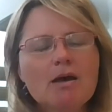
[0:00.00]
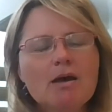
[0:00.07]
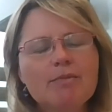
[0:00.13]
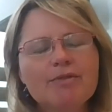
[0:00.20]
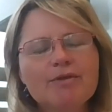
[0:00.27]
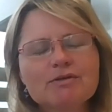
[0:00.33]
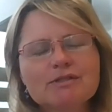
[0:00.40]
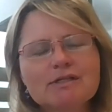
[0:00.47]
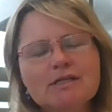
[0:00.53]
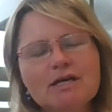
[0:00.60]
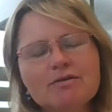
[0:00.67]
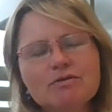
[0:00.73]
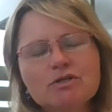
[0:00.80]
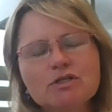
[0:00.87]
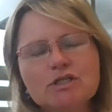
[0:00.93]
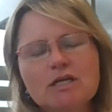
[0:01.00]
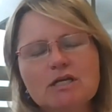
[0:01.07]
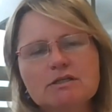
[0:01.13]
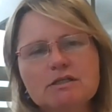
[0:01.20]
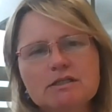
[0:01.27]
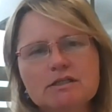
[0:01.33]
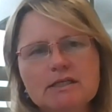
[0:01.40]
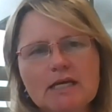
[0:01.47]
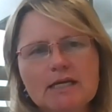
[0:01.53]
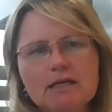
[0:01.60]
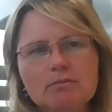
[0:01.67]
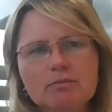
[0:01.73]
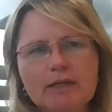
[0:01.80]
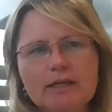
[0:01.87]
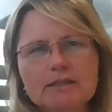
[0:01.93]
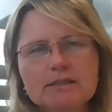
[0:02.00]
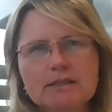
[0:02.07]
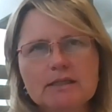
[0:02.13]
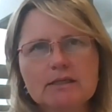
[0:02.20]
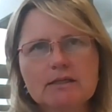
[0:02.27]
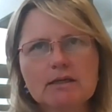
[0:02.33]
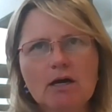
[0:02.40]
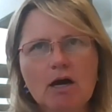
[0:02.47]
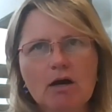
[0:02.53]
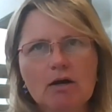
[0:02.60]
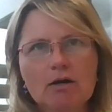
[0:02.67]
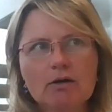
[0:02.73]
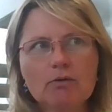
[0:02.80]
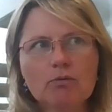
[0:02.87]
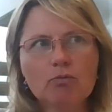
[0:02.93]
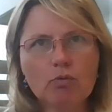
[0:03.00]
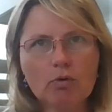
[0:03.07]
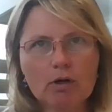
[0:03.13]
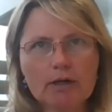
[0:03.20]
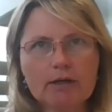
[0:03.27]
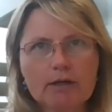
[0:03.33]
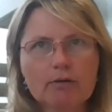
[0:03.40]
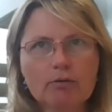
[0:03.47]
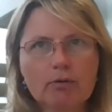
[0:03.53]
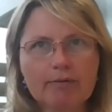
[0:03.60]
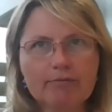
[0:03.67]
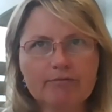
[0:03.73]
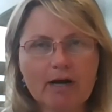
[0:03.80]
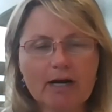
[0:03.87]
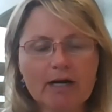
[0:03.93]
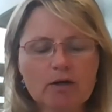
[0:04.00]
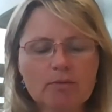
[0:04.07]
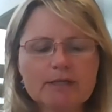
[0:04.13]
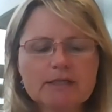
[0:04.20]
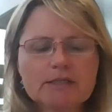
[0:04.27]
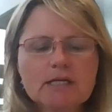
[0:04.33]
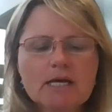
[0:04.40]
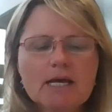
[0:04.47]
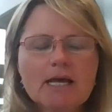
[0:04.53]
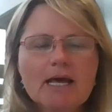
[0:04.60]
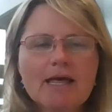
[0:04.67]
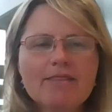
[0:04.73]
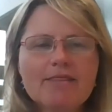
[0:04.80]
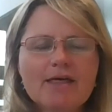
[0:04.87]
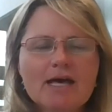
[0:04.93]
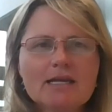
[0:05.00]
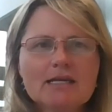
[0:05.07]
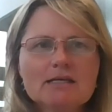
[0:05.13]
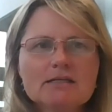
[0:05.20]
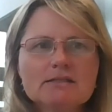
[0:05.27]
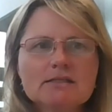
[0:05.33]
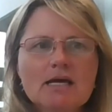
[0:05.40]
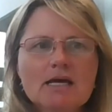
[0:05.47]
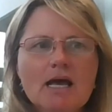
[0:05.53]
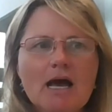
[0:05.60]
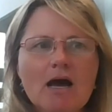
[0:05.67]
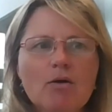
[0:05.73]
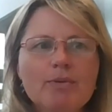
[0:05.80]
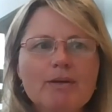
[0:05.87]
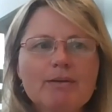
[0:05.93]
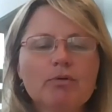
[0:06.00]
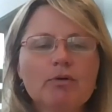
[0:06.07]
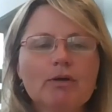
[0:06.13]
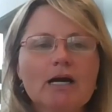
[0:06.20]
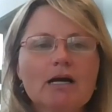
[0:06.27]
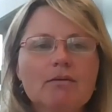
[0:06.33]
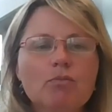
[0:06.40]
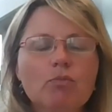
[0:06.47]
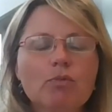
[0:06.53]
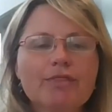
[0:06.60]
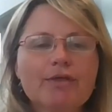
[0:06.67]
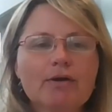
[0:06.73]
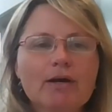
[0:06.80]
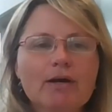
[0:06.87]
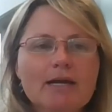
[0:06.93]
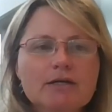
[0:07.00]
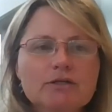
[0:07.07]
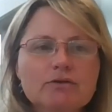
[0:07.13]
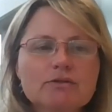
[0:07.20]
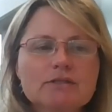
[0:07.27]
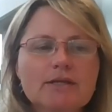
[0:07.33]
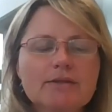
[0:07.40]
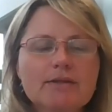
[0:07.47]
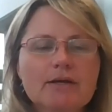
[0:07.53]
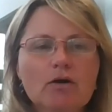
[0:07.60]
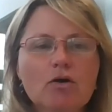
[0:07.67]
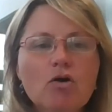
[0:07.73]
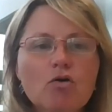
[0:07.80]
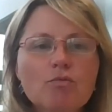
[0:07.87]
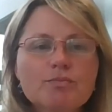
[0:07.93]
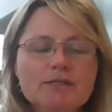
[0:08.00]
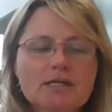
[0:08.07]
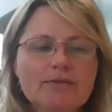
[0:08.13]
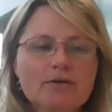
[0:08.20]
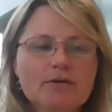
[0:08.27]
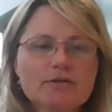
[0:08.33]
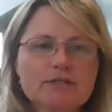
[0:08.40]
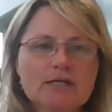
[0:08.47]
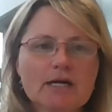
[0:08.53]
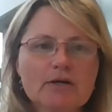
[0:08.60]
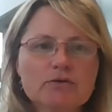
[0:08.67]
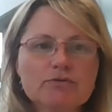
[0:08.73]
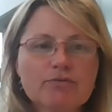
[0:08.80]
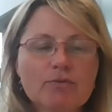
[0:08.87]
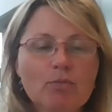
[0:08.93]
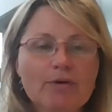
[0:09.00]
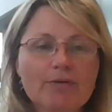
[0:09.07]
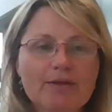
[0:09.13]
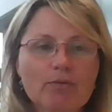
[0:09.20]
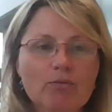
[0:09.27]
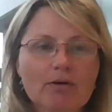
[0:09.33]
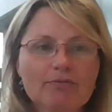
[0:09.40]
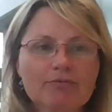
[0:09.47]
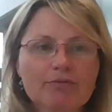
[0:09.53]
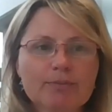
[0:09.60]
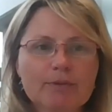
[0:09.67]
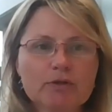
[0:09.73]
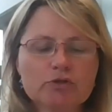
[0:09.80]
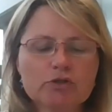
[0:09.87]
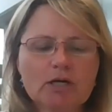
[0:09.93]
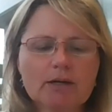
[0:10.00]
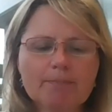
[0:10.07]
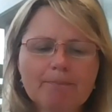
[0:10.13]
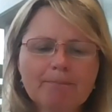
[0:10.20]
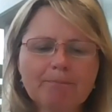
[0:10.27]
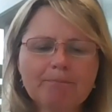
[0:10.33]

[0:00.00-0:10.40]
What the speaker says: But there's another change that's taking place in our work environment, and that is how people come with their attitudes and their hopes and their desires from what they want from their job.